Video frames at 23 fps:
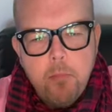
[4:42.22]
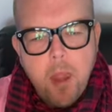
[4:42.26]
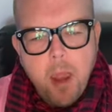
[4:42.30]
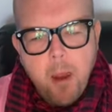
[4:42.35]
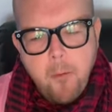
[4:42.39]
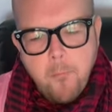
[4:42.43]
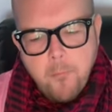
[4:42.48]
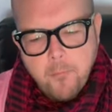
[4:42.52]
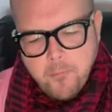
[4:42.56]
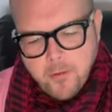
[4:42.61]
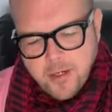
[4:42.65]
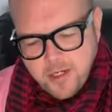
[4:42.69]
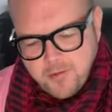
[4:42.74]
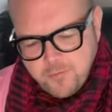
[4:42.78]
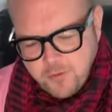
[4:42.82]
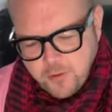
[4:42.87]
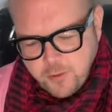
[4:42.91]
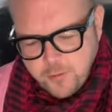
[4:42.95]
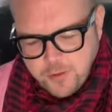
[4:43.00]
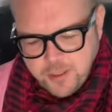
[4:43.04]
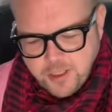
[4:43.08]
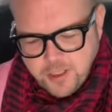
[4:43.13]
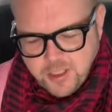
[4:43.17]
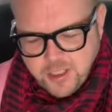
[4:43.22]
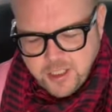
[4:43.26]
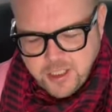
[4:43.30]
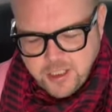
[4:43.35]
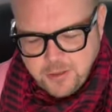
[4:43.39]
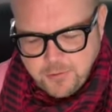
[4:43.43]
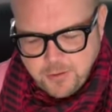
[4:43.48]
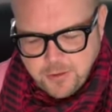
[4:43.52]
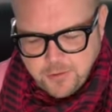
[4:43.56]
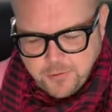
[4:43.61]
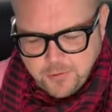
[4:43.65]
Now, whenever you eat
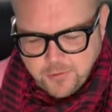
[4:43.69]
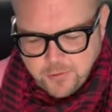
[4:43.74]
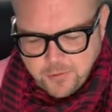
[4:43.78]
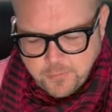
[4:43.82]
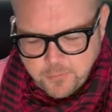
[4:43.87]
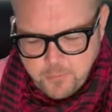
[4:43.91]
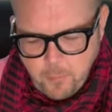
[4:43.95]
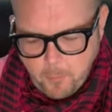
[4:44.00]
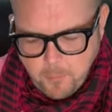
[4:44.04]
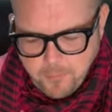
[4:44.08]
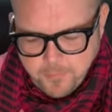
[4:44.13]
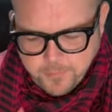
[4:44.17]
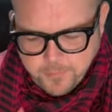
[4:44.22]
cereals,